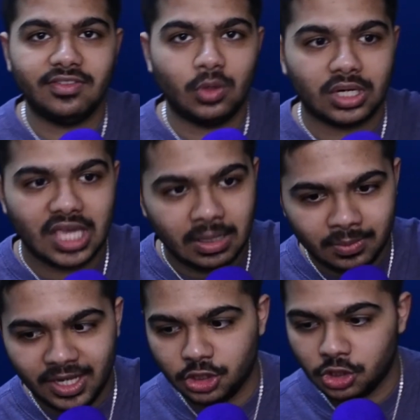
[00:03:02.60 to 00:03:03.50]
if you want to cable
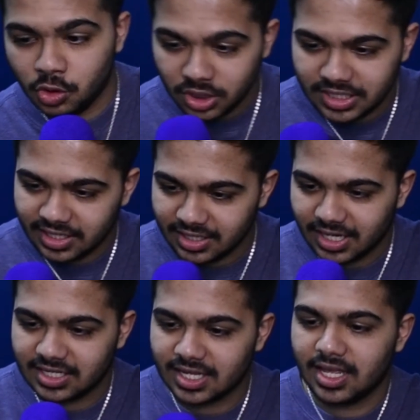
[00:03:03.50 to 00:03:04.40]
manage your standing
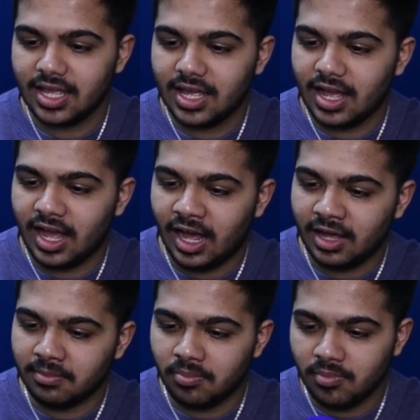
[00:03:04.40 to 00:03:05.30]
desk.
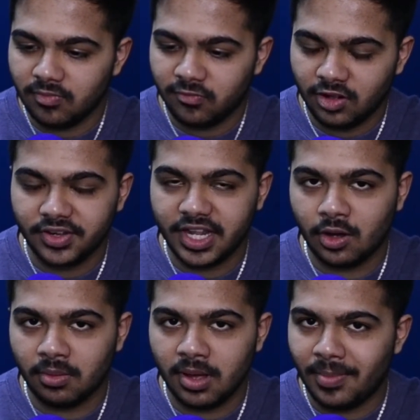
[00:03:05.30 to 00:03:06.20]
Full
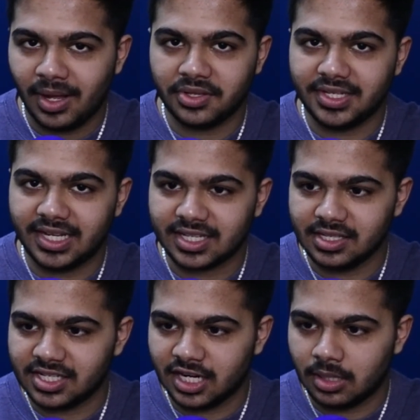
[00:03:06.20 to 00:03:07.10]
video about the desk
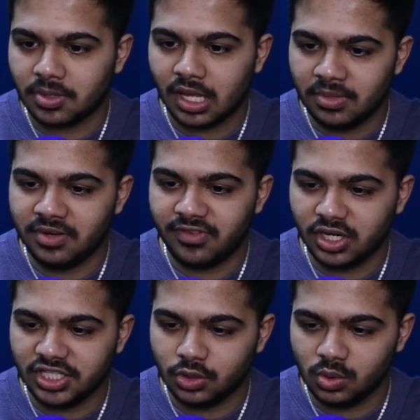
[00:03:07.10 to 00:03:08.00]
and the setup coming
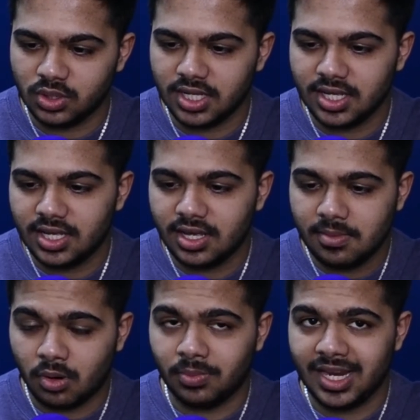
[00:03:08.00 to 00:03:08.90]
very soon.
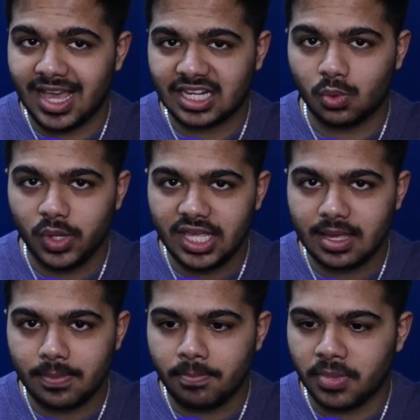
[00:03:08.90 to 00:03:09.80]
Probably next
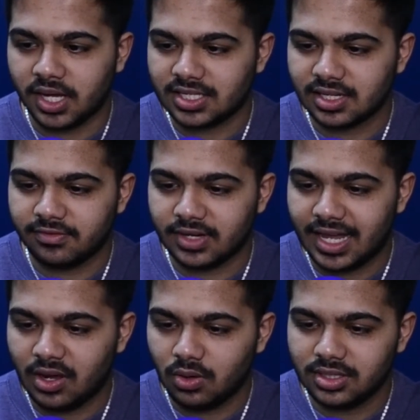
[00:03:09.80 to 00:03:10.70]
week, but for
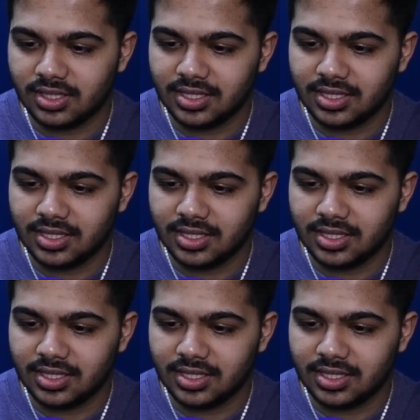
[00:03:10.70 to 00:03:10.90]
now,